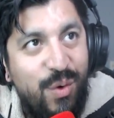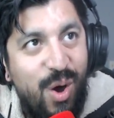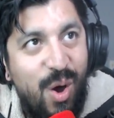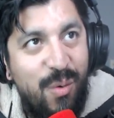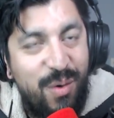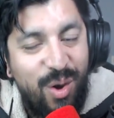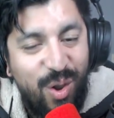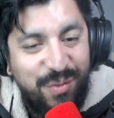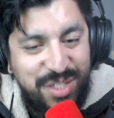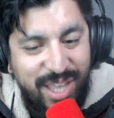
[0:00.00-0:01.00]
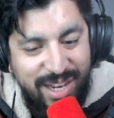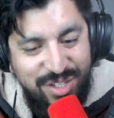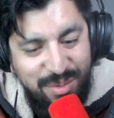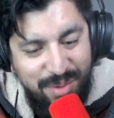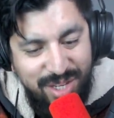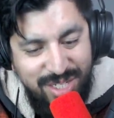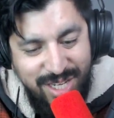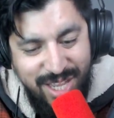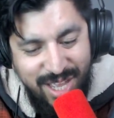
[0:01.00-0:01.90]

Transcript: I would love to get it so much.